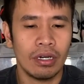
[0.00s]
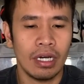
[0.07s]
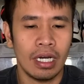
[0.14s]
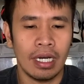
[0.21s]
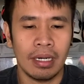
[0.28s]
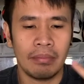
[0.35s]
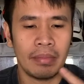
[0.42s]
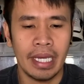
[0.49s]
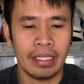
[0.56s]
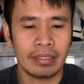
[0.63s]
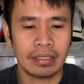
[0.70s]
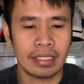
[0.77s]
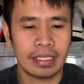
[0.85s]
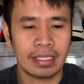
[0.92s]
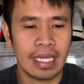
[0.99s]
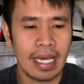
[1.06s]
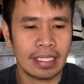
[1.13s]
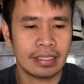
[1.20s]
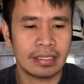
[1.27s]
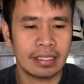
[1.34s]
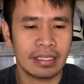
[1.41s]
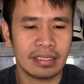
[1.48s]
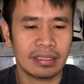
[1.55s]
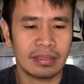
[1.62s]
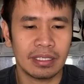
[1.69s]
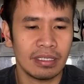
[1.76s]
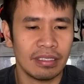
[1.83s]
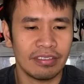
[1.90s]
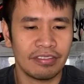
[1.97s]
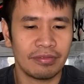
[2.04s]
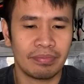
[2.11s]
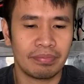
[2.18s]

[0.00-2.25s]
minus the taxes of